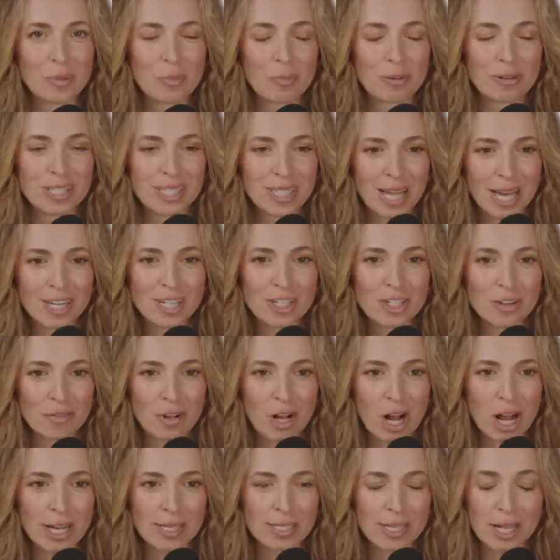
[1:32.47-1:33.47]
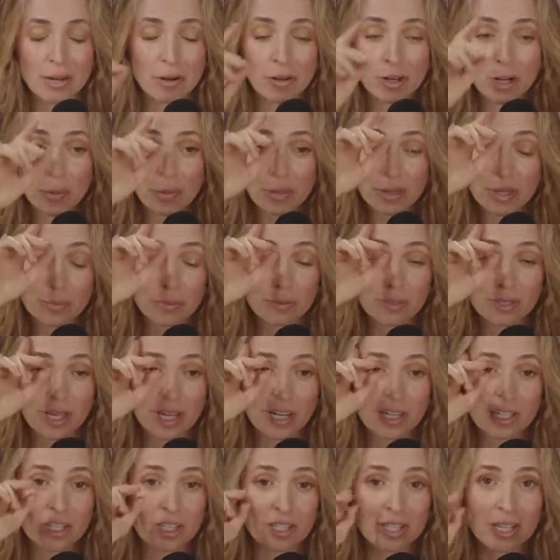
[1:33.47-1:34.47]
The percentage of guys, I don't know what the
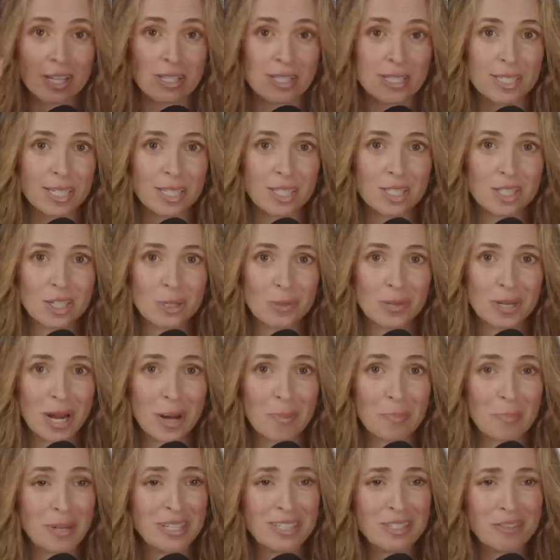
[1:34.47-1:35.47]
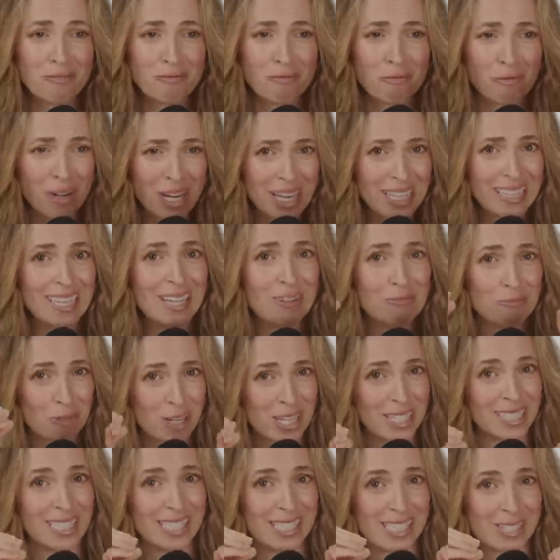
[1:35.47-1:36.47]
percentage is on 6'2 and up, but it's really,
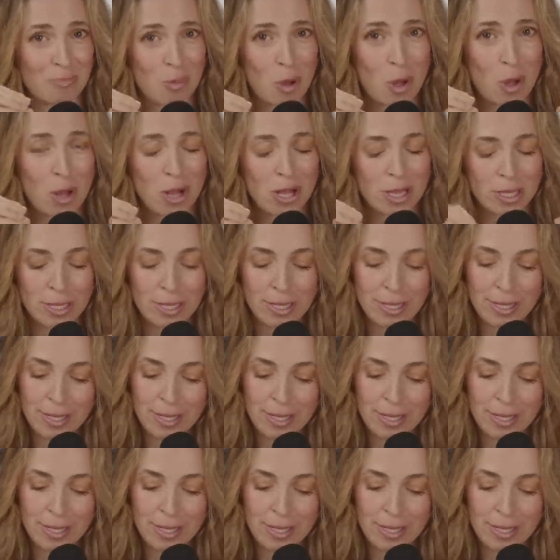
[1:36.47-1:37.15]
really small.